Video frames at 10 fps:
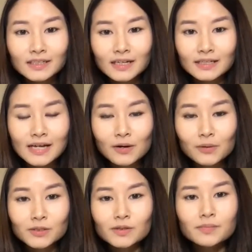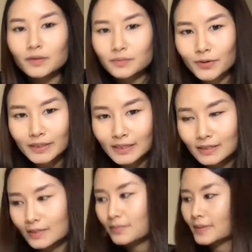And I will talk about the bread in a
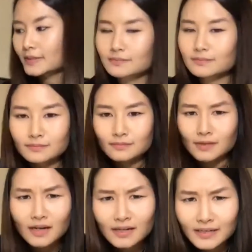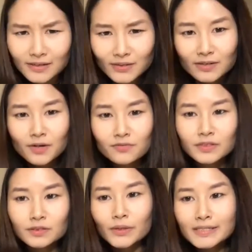little bit. Can you hear me over the
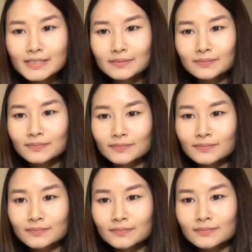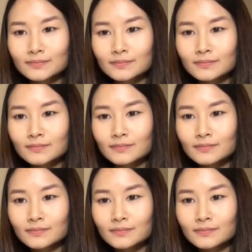noise? Yes, yes,